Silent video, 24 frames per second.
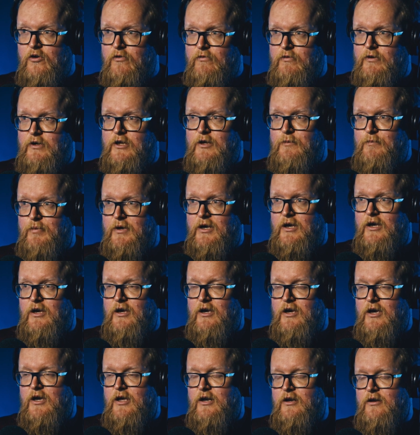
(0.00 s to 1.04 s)
currently
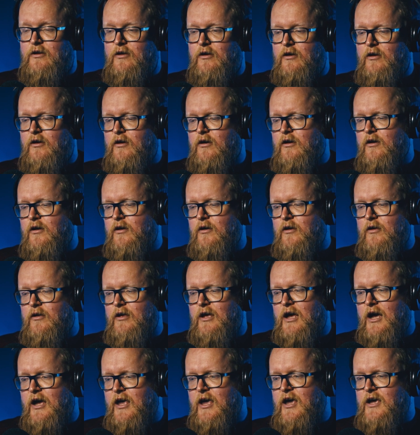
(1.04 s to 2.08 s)
being in
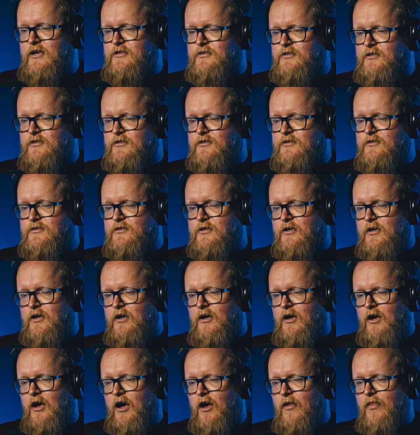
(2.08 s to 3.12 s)
hiatus,
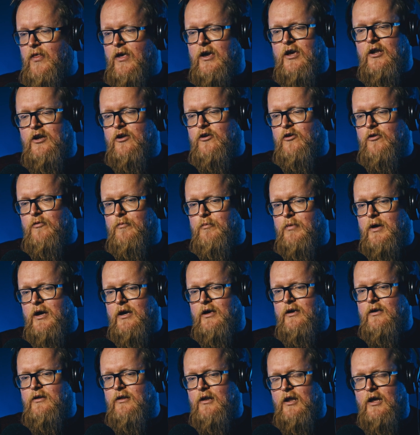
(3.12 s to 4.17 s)
are they going to come
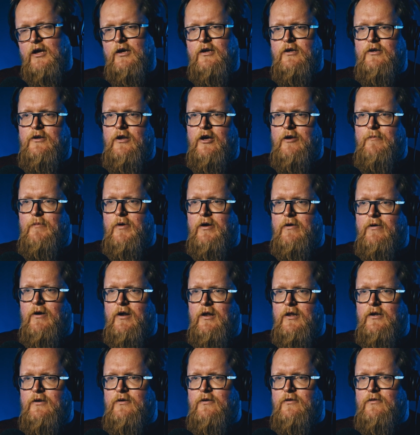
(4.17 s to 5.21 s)
back like
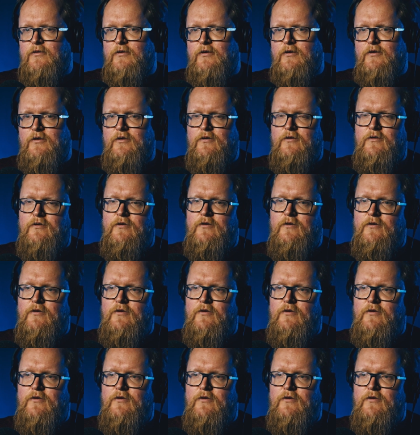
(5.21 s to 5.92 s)
Nightmare Alley, do you think?